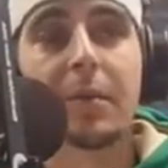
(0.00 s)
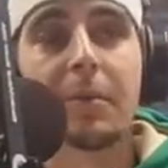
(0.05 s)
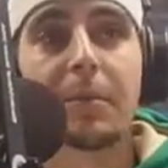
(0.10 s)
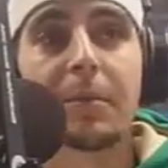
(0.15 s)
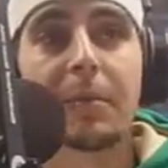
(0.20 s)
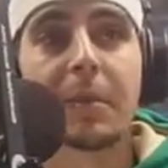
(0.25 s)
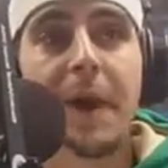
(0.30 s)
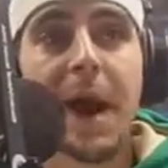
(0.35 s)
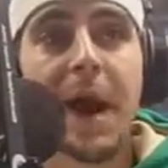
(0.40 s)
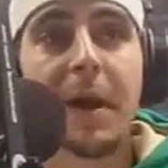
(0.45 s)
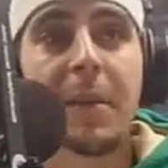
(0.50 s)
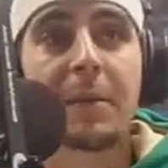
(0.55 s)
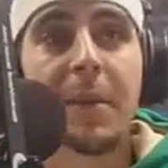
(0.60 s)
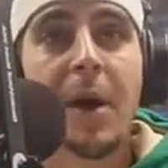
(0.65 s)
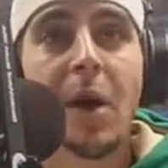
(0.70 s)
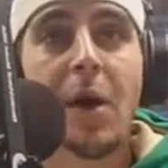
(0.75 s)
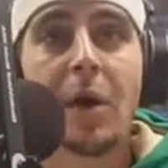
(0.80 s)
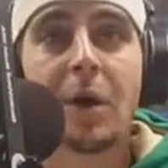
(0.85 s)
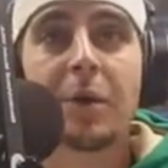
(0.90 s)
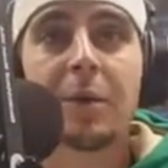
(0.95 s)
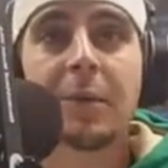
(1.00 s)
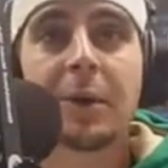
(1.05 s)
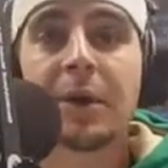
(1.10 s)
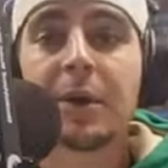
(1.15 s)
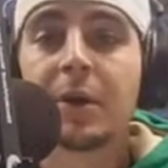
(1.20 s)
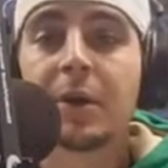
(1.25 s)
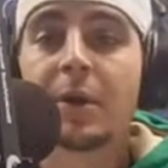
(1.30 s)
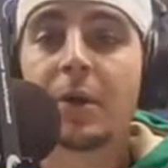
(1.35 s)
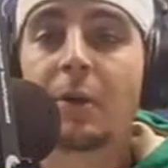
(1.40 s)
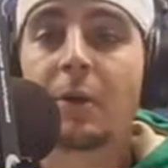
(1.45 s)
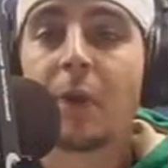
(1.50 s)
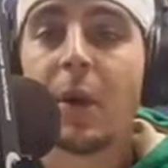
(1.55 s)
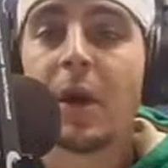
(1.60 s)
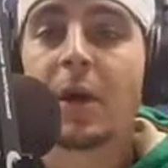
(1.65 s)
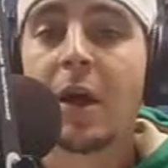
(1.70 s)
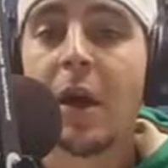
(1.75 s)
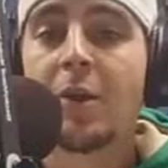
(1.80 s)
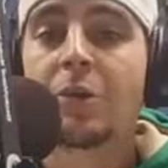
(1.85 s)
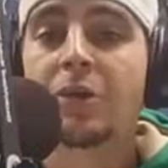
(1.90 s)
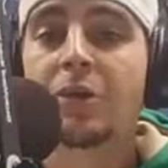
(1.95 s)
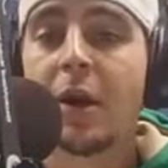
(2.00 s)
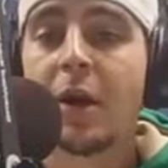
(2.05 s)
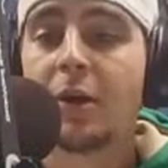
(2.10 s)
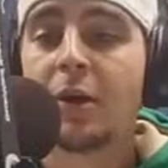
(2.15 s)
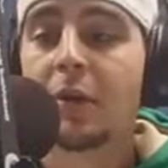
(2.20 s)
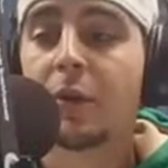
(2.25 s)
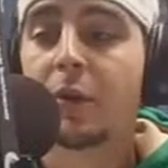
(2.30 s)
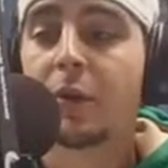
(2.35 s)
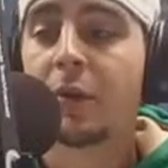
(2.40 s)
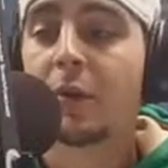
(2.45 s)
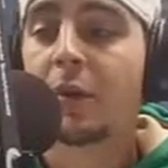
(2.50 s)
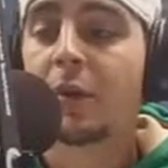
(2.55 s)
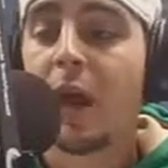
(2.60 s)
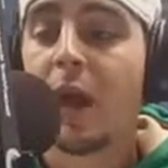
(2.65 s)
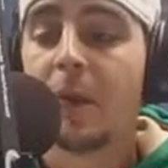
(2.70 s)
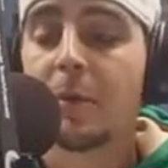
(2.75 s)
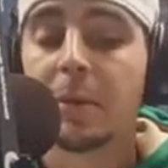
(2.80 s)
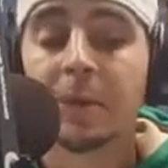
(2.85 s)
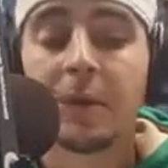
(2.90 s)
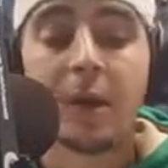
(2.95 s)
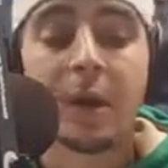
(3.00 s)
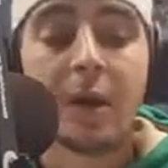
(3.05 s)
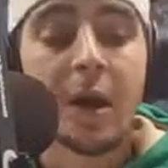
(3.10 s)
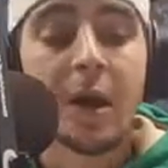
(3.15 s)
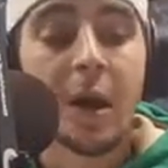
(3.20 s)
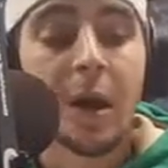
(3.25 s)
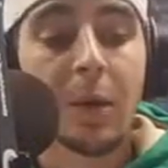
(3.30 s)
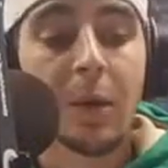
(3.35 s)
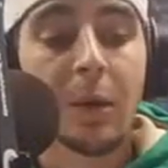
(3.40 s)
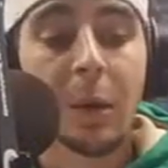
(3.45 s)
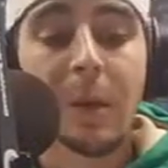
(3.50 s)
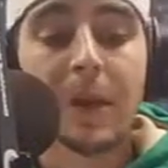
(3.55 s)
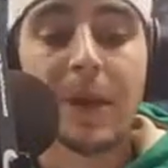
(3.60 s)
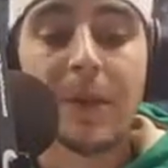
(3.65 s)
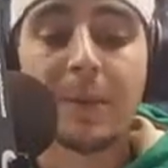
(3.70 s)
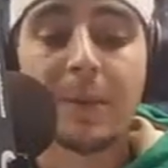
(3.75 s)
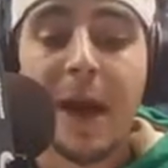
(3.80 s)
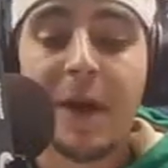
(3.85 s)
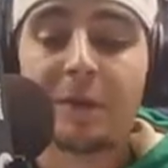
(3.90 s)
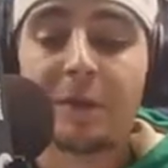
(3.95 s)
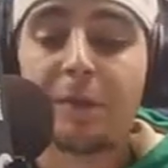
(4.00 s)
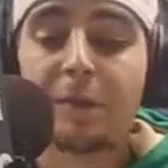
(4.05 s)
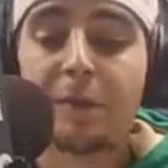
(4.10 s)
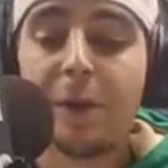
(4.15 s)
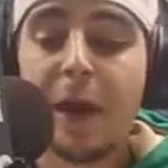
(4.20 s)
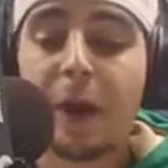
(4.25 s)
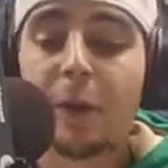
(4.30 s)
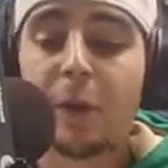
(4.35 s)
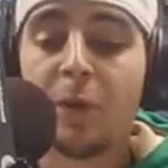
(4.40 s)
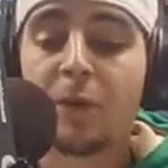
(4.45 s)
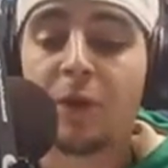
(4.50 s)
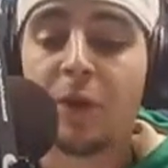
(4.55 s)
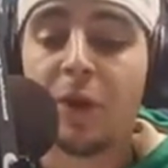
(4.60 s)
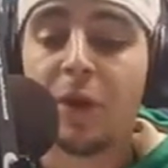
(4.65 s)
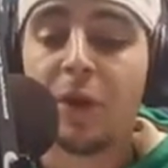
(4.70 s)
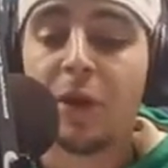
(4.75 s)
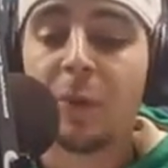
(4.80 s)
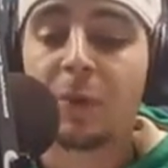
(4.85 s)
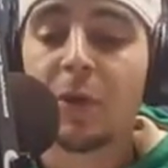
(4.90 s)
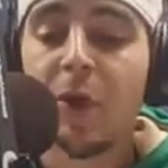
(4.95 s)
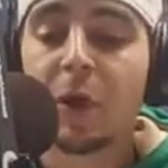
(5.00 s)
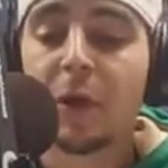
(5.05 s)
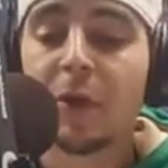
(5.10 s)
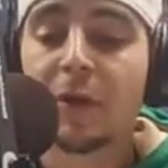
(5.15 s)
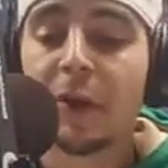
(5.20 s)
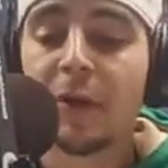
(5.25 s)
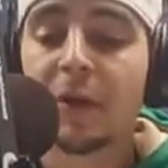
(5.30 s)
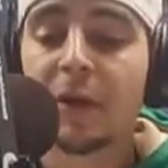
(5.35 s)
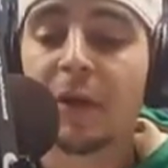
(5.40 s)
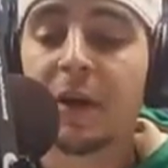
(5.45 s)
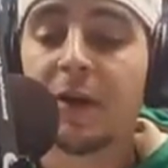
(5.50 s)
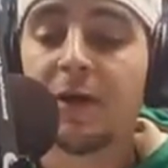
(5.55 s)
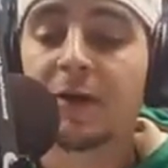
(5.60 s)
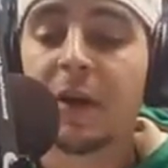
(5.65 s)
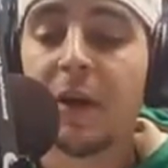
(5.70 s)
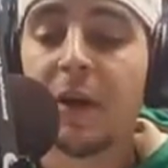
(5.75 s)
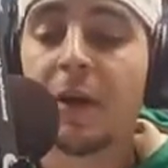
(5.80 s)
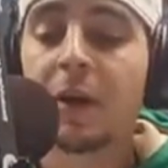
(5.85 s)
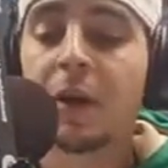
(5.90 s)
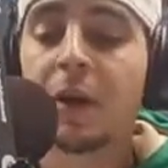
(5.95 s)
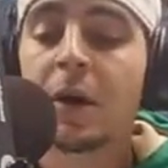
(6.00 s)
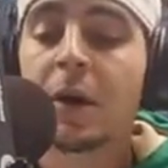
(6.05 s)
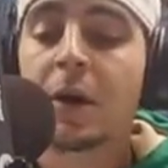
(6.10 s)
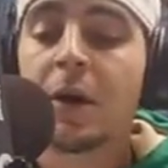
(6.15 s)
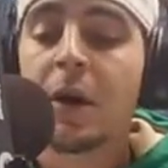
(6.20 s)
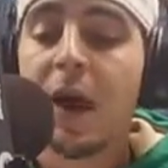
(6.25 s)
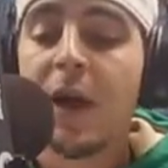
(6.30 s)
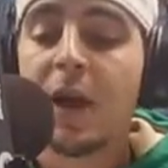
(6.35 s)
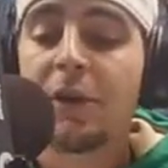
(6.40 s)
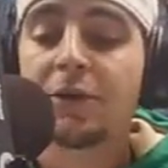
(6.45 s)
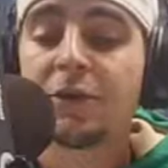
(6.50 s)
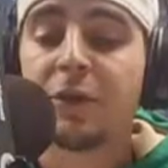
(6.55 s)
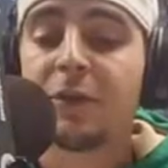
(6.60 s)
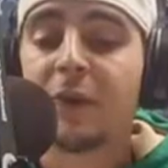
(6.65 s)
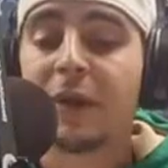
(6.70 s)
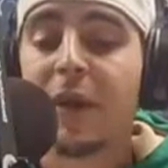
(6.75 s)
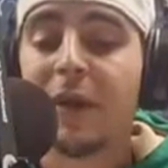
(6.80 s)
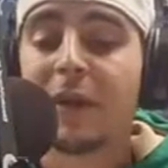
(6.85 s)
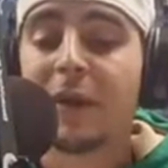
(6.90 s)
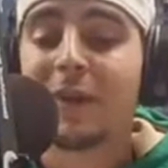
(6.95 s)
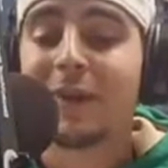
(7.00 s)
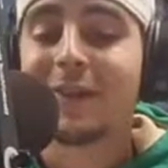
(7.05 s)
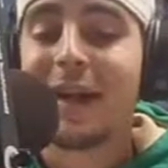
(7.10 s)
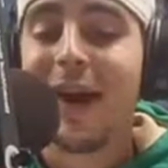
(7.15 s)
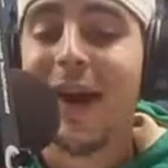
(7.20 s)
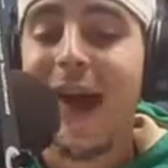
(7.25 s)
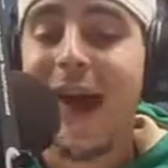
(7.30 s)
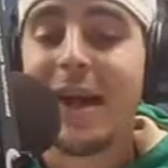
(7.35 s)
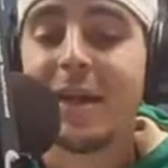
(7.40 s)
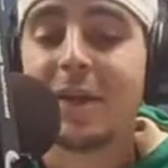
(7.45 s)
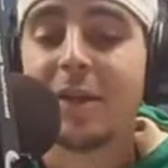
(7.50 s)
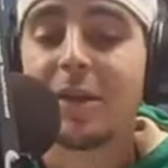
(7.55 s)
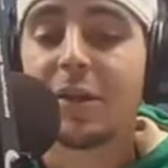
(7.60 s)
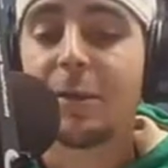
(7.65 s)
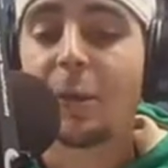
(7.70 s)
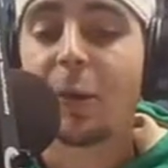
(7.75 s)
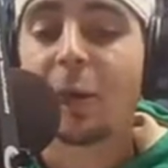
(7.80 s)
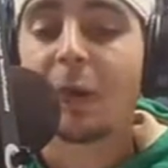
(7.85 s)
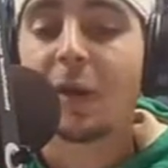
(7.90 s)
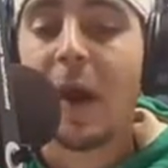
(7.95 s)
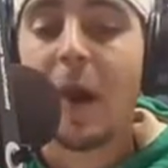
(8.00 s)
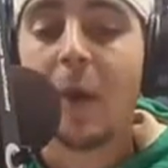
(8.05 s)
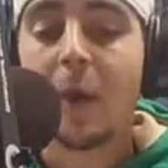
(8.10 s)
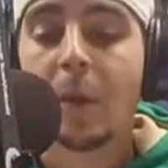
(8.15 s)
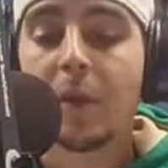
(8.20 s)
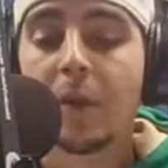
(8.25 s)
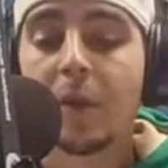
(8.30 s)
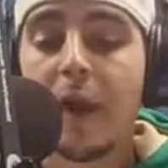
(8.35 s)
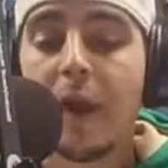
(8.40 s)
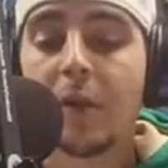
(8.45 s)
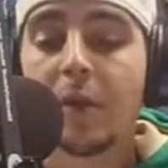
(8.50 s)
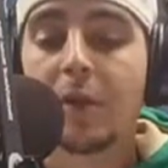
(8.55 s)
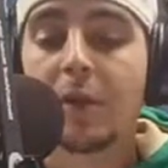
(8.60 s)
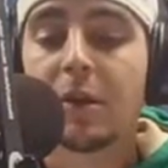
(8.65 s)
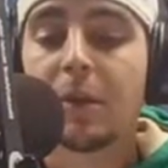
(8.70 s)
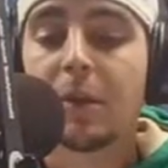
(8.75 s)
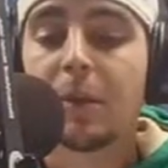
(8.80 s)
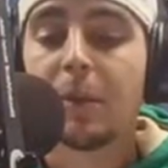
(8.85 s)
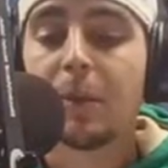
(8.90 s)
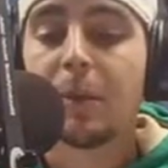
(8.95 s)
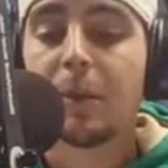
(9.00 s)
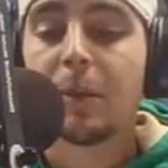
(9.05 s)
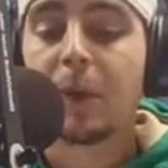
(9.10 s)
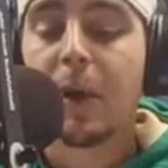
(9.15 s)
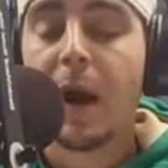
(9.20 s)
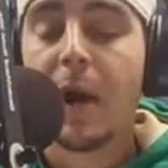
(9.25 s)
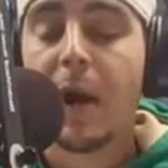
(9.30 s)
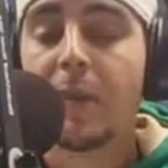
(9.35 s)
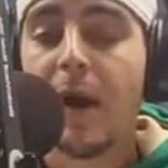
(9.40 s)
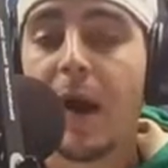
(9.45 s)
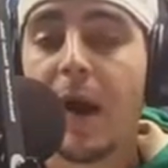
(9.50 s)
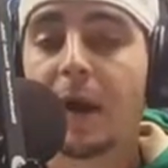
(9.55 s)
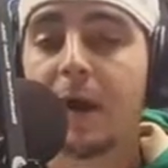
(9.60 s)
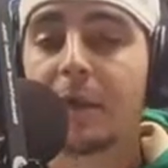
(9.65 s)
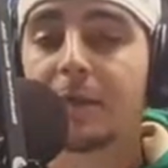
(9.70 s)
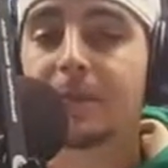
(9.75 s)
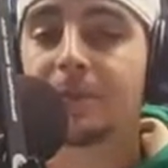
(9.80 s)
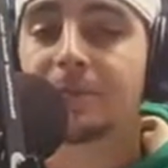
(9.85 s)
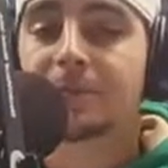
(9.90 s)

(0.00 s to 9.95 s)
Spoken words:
My argument, what coach doesn't lose to Saban? When we get back from break, we'll finish up talking about the NFL. Andrew Vanelli, the Ace, Sports Hour with Ace. Be right back.